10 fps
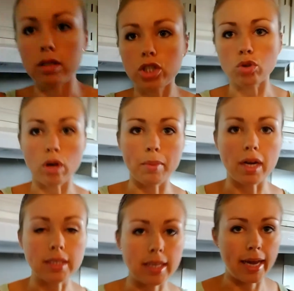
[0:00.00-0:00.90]

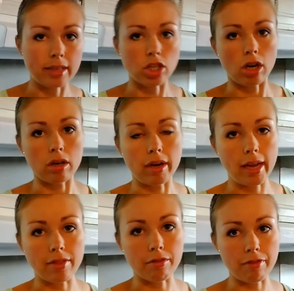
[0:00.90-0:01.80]
store-bought snacks are
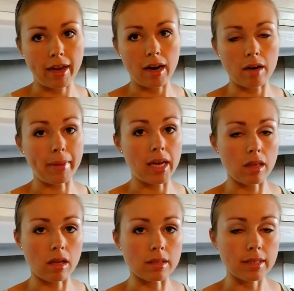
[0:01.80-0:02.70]
already at the fair in my
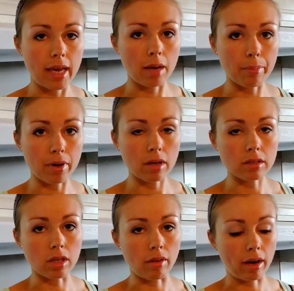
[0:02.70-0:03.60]
in-laws camper,
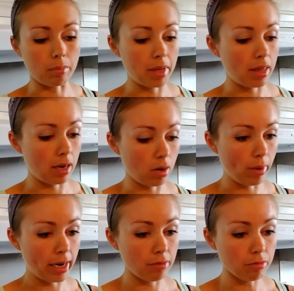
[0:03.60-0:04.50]
so that'll be there
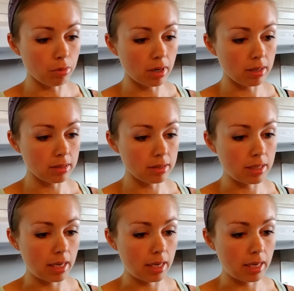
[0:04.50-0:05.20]
waiting for us.